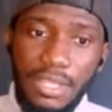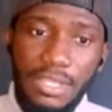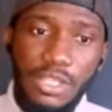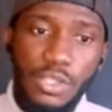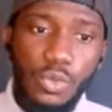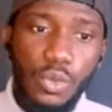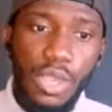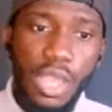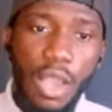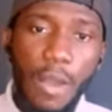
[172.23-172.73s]

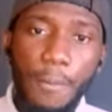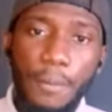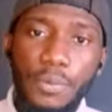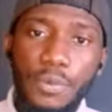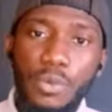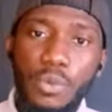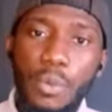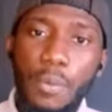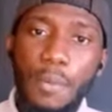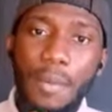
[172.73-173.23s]
this will
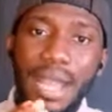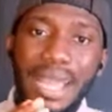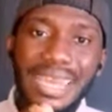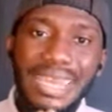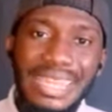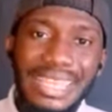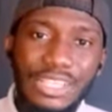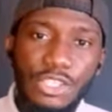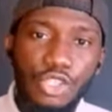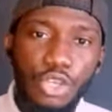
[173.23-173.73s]
help you
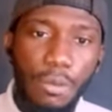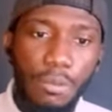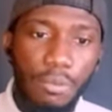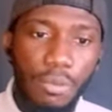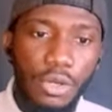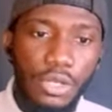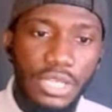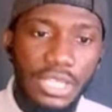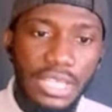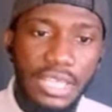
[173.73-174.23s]
manage your
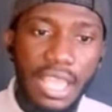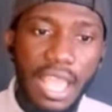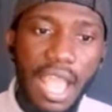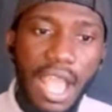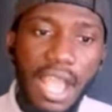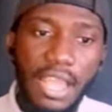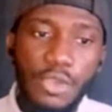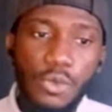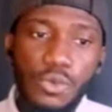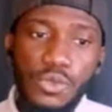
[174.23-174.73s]
money,
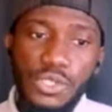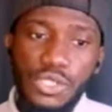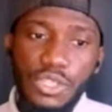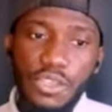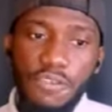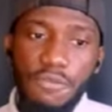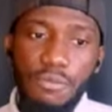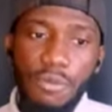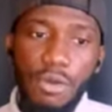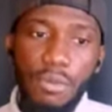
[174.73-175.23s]
and you will
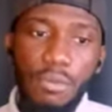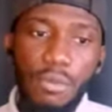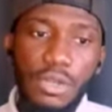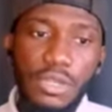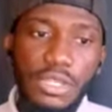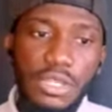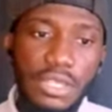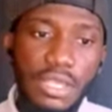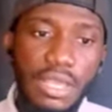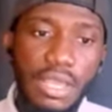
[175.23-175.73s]
save more
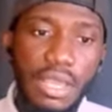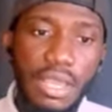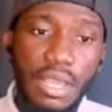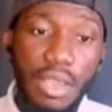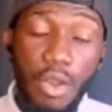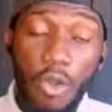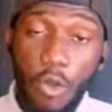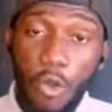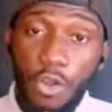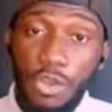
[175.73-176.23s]
money
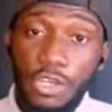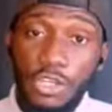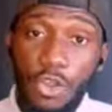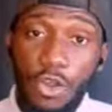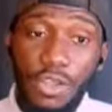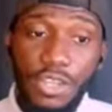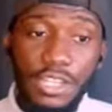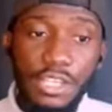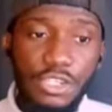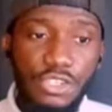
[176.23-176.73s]
on
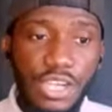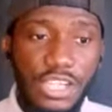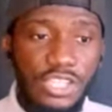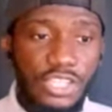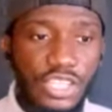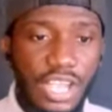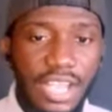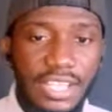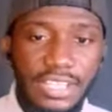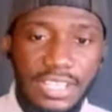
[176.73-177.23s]
your
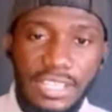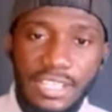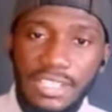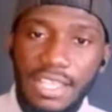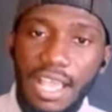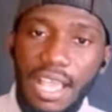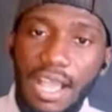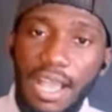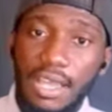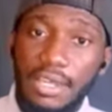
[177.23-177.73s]
interest
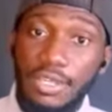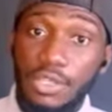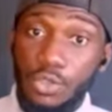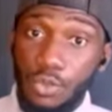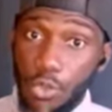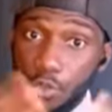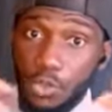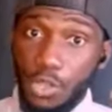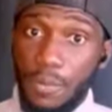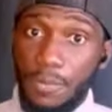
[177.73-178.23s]
charges, and
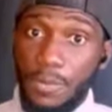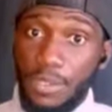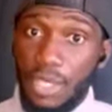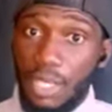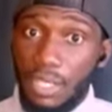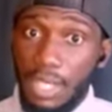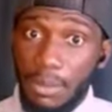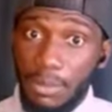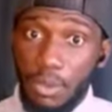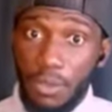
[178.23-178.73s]
it will also help you
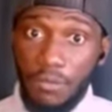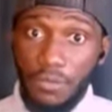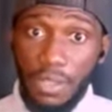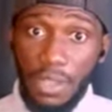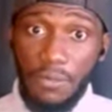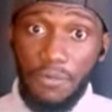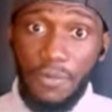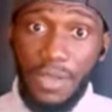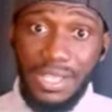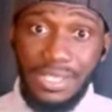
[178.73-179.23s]
get out of
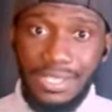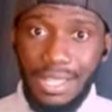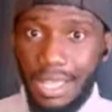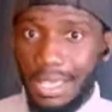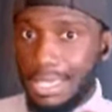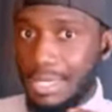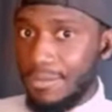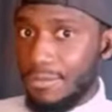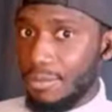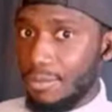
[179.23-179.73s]
debt faster
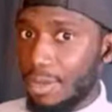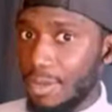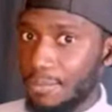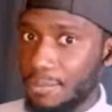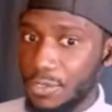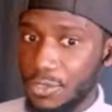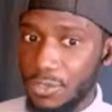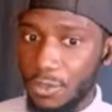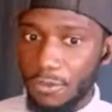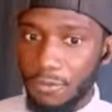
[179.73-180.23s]
and give you
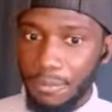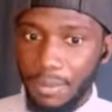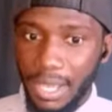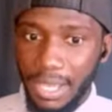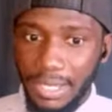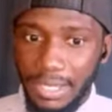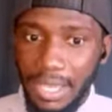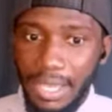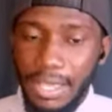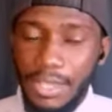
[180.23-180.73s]
more peace of
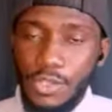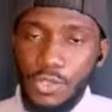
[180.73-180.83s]
mind.